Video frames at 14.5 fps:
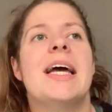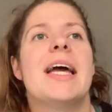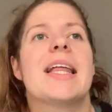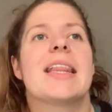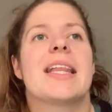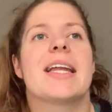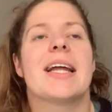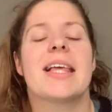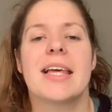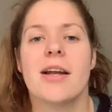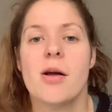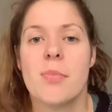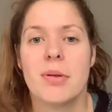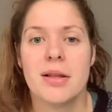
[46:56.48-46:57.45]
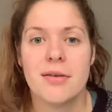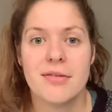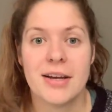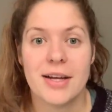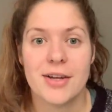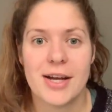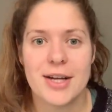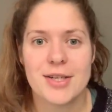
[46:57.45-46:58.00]
And then I cannot believe it, I
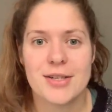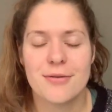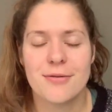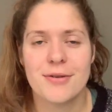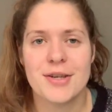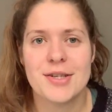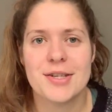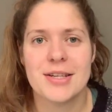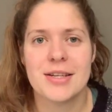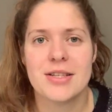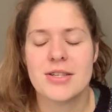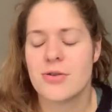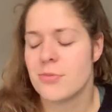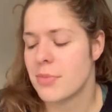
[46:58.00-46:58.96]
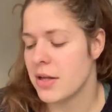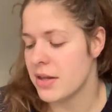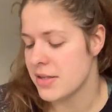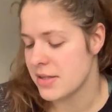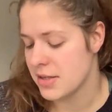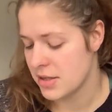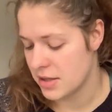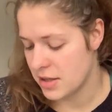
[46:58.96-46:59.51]
could actually finish it in 2
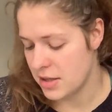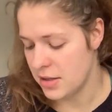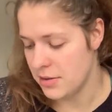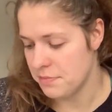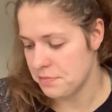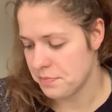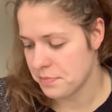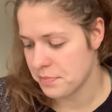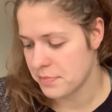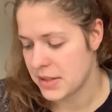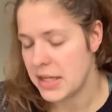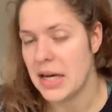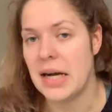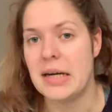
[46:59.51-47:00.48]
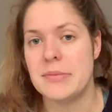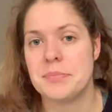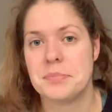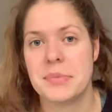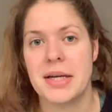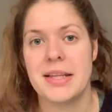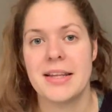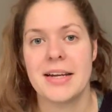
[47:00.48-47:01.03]
months. Yeah,
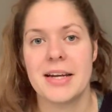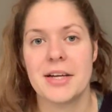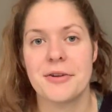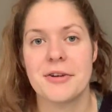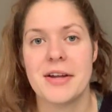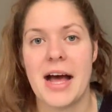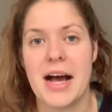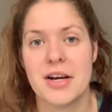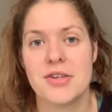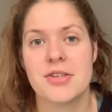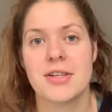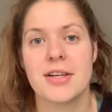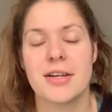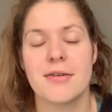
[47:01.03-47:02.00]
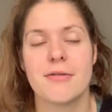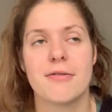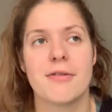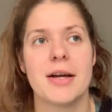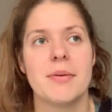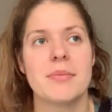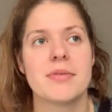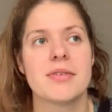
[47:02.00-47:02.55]
and then I could actually get it
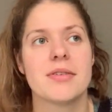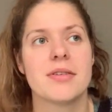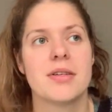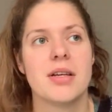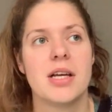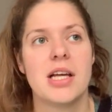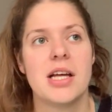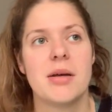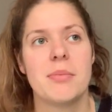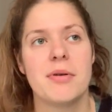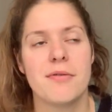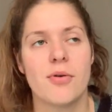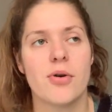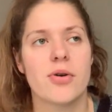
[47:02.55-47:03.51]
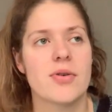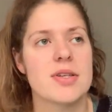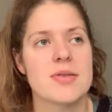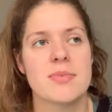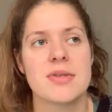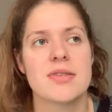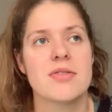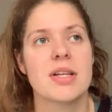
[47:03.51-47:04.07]
framed before
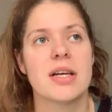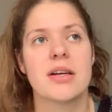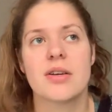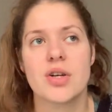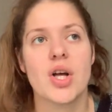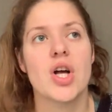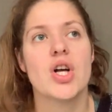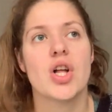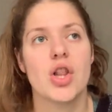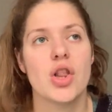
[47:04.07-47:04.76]
Christmas, or like a